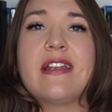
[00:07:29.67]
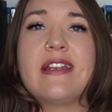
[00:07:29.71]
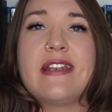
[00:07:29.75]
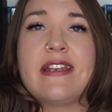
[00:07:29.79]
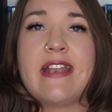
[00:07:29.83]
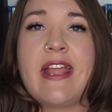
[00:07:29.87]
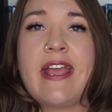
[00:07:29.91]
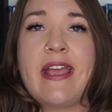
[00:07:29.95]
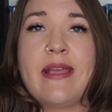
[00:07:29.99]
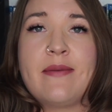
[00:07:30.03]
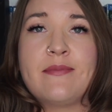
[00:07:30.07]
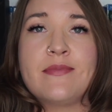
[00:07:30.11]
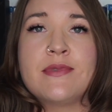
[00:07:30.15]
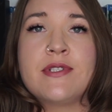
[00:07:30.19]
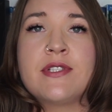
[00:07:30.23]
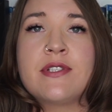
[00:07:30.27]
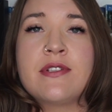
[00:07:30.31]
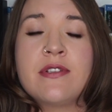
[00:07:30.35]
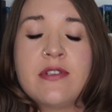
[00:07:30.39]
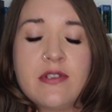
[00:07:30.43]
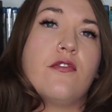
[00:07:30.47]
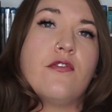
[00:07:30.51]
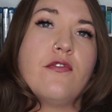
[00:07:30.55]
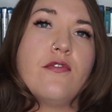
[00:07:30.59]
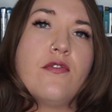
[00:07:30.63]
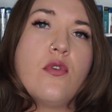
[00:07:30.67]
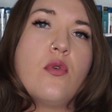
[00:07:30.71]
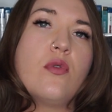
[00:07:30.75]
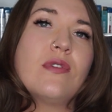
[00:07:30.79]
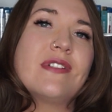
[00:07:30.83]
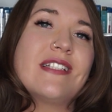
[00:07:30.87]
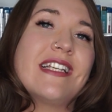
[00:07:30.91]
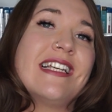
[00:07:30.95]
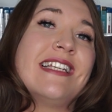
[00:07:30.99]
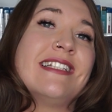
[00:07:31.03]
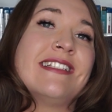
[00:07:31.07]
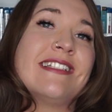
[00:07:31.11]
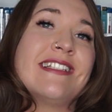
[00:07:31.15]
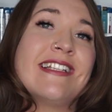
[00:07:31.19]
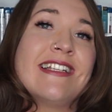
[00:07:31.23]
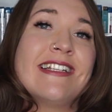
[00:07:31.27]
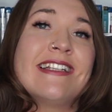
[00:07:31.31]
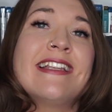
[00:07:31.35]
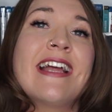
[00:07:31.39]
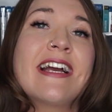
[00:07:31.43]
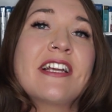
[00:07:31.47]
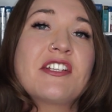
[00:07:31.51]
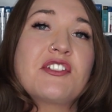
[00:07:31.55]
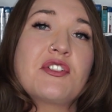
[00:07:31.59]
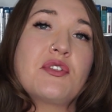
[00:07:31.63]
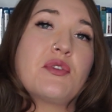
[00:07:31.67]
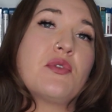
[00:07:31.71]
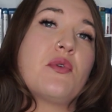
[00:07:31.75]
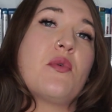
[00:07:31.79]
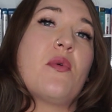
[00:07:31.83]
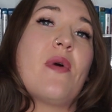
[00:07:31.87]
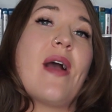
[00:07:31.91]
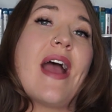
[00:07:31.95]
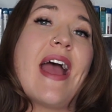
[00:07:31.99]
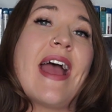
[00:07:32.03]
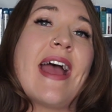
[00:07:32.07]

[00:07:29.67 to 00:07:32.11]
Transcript: named Vought International,